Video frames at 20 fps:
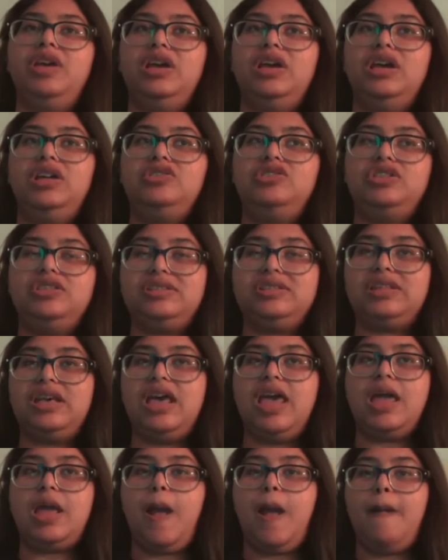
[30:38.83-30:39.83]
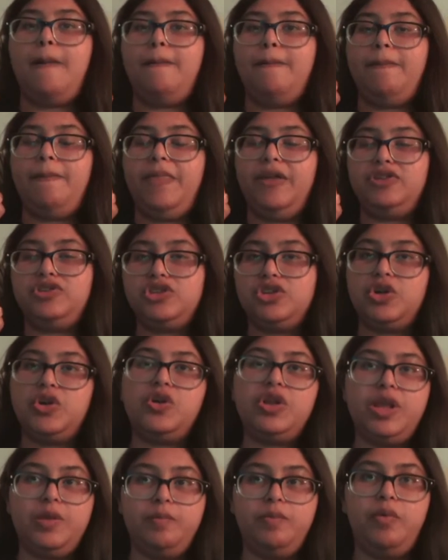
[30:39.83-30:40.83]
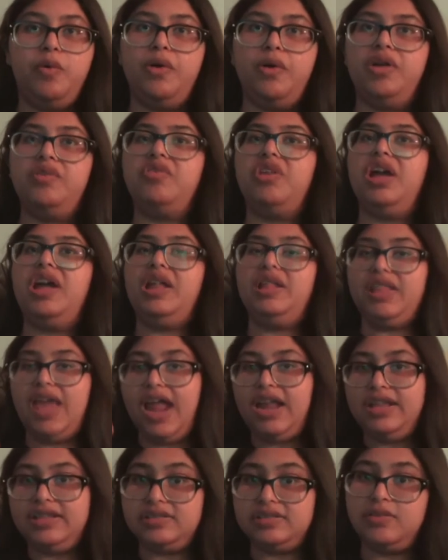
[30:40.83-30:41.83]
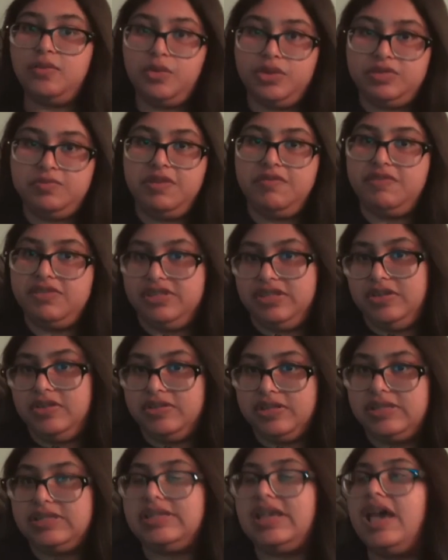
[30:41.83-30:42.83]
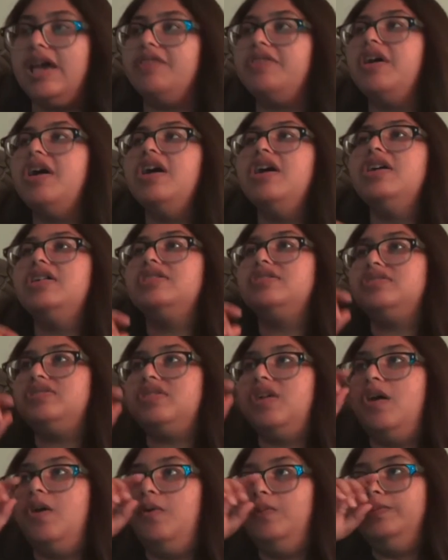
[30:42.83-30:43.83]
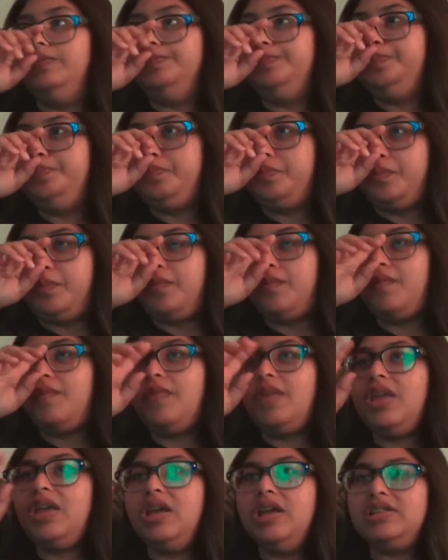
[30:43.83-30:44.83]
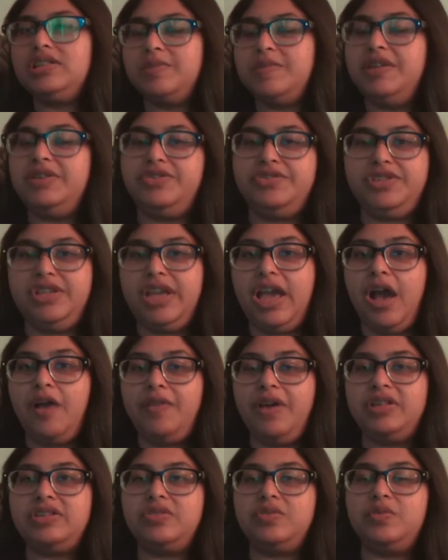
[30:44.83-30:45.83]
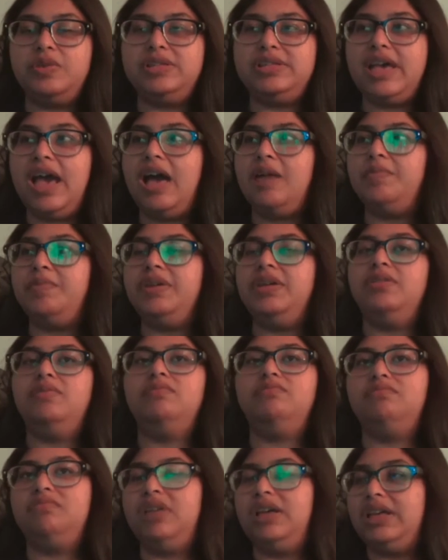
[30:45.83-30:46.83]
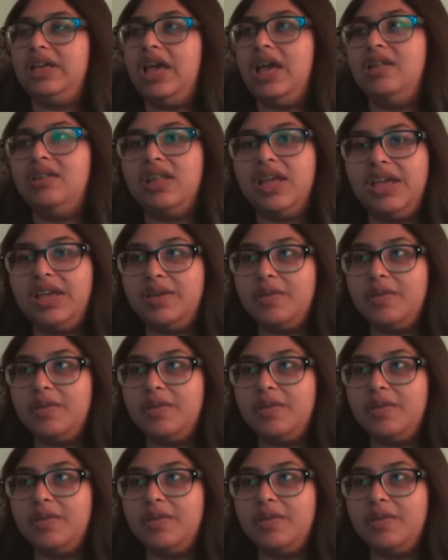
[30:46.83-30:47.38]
just like the turning point, right? And that is going to be Viserys' death. So it's gonna be interesting how that's going to happen. Again, like